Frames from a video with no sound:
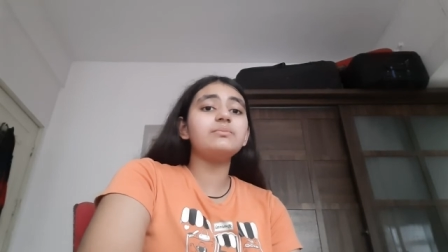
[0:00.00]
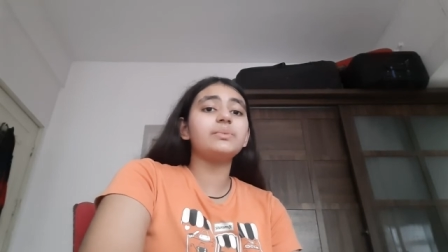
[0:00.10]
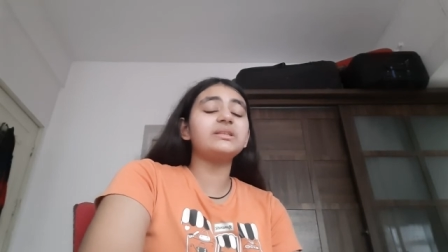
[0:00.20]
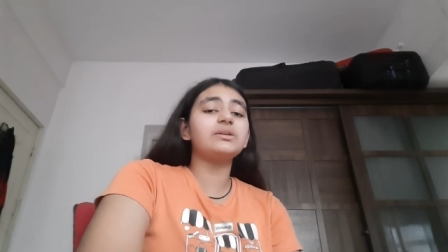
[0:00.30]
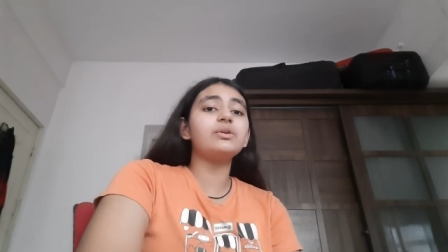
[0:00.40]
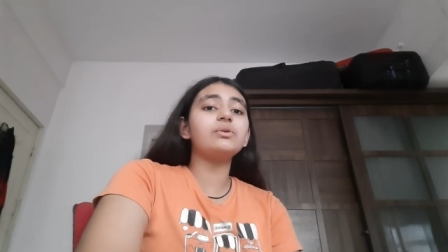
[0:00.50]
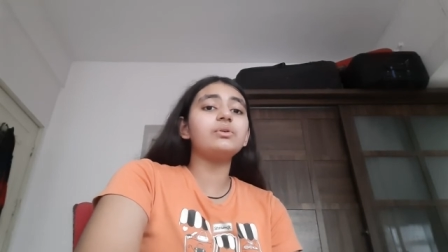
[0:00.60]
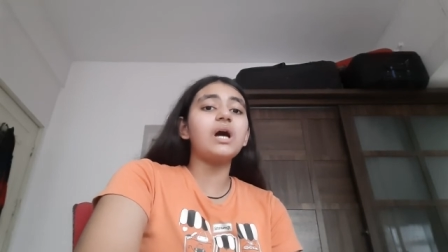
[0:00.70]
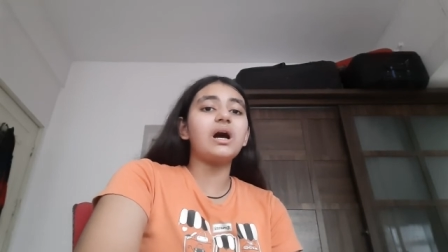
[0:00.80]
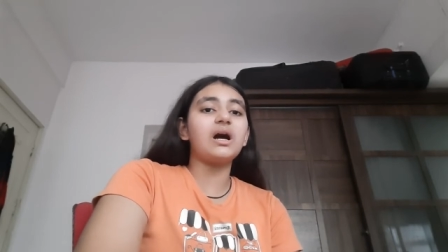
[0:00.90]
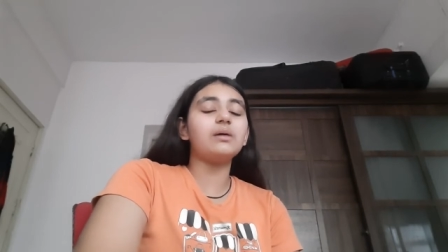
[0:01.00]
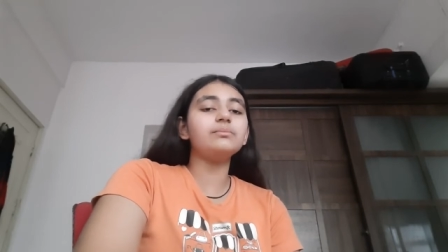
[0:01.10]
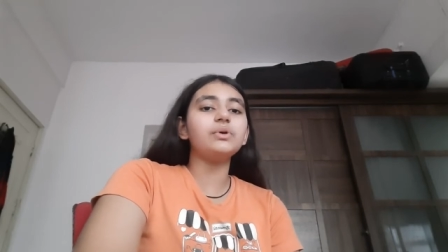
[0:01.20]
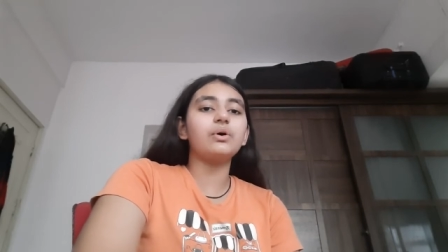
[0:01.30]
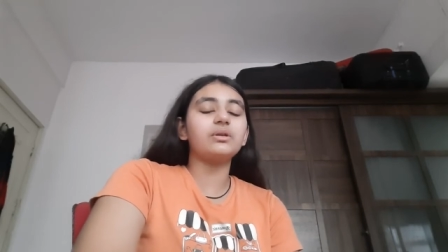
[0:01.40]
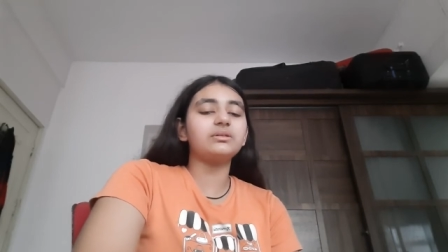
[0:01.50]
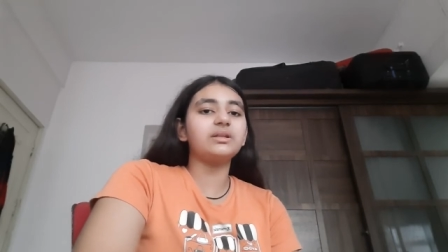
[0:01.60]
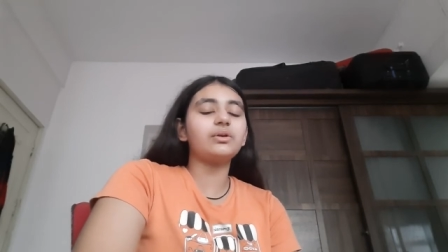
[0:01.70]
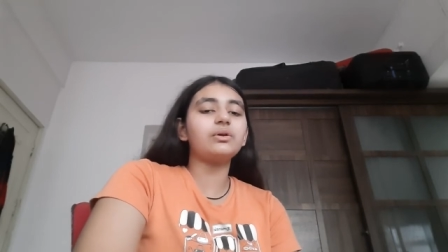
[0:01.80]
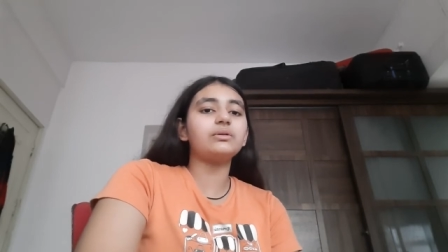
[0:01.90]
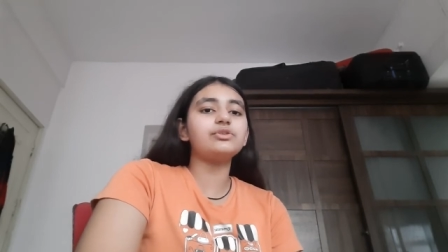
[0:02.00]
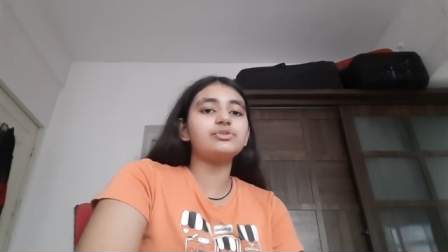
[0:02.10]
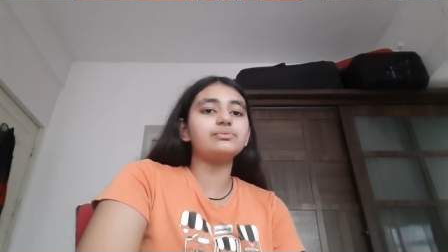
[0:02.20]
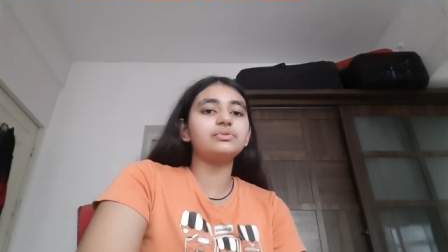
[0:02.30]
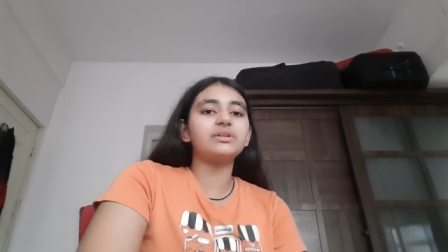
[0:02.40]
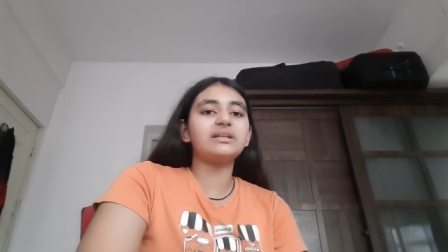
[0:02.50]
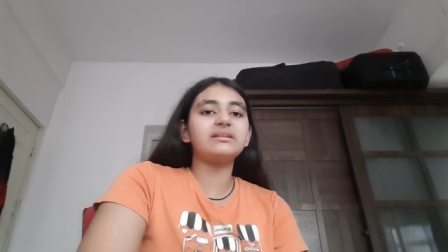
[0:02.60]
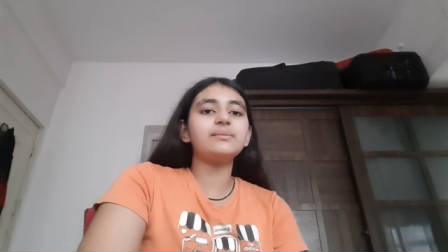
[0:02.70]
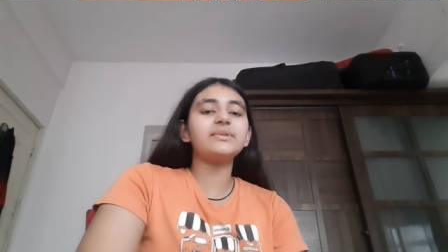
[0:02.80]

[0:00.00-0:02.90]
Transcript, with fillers: but they're not going to arm or they're not going to shoot or anything,